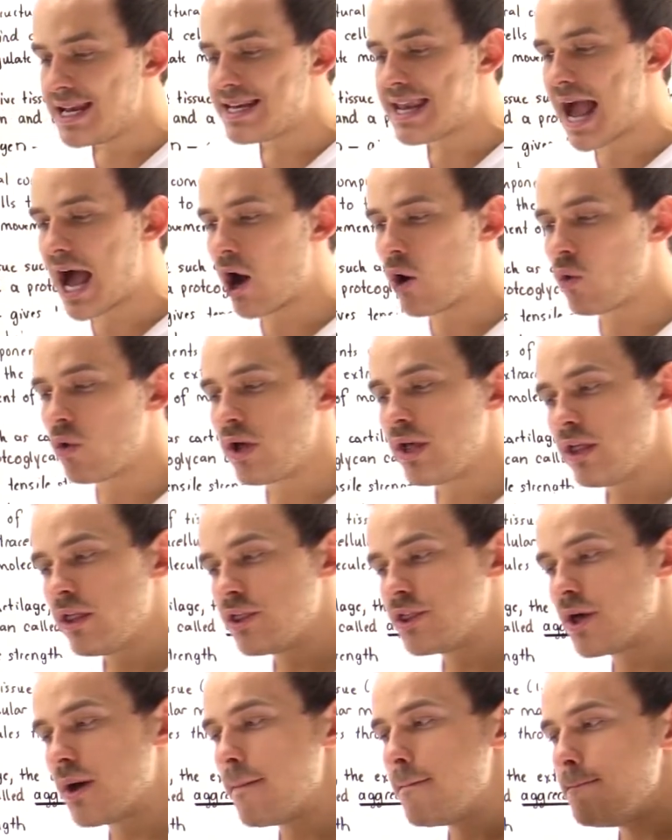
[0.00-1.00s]
Now,
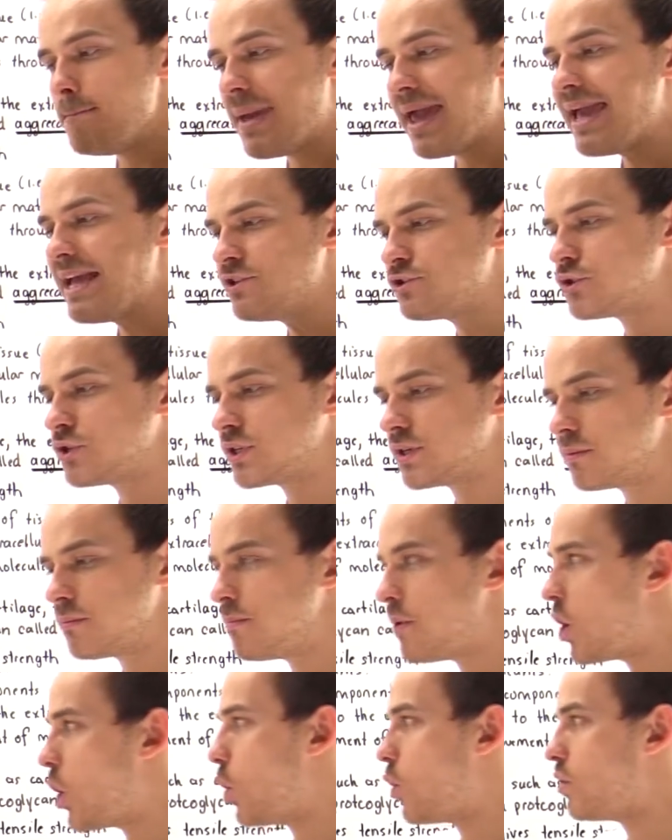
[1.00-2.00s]
the major
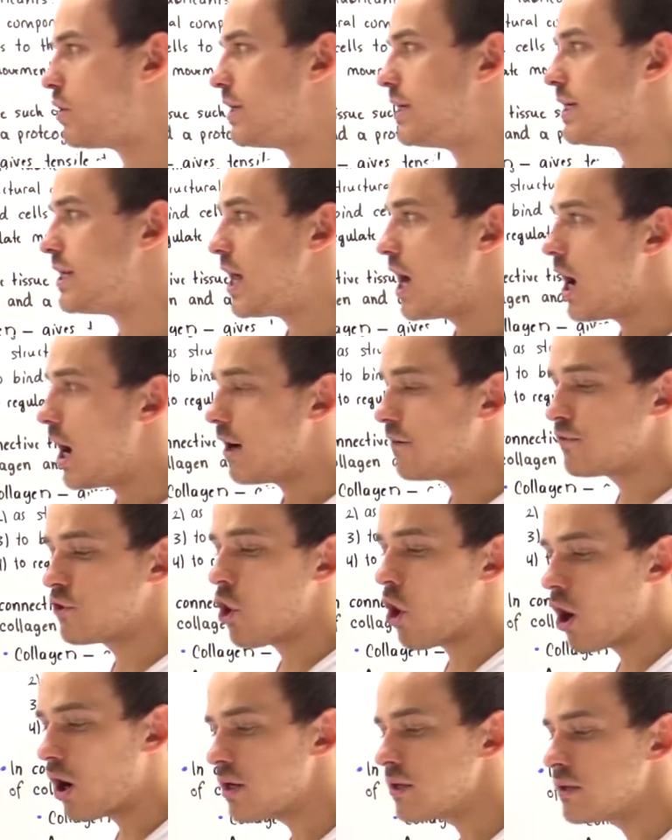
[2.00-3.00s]
component of
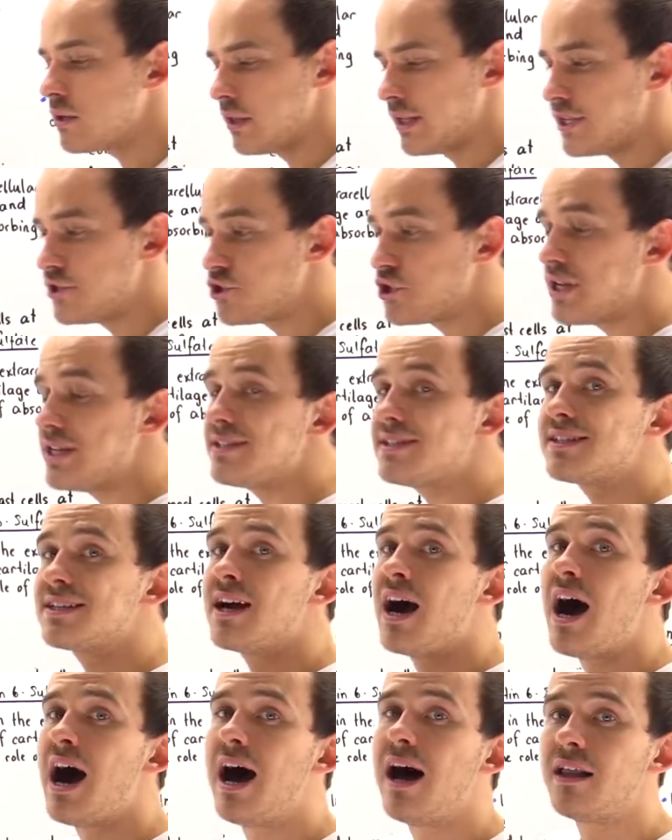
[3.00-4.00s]
cartilage is
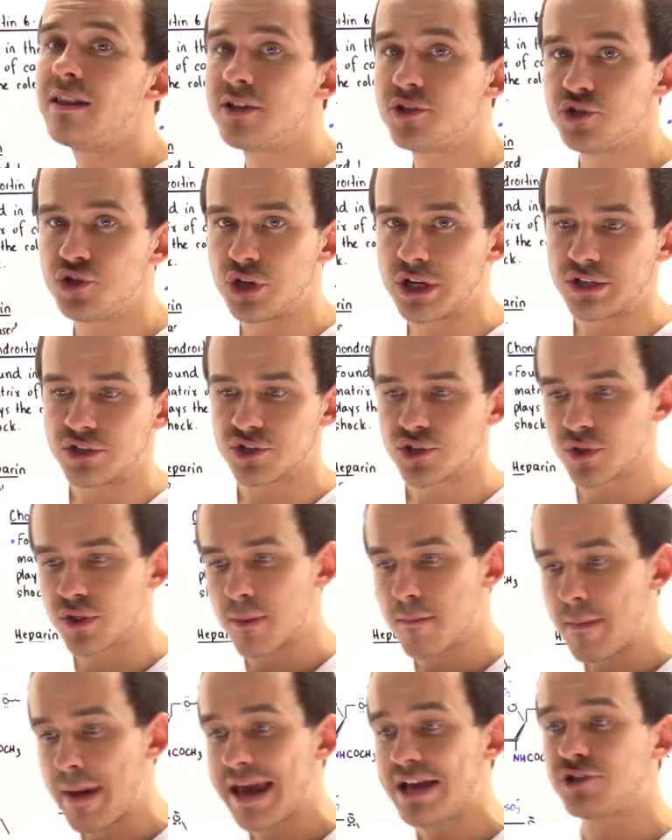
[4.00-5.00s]
collagen. So
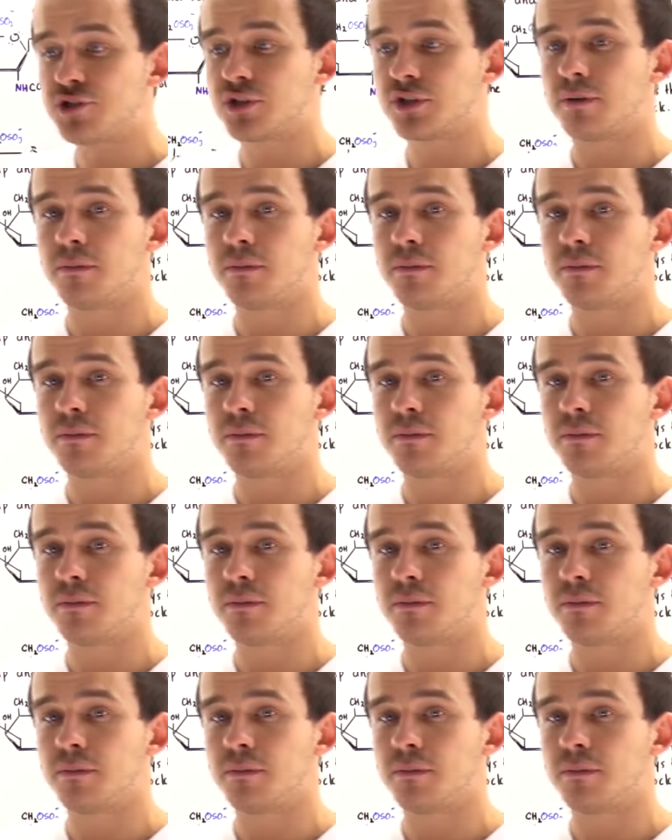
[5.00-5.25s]
the major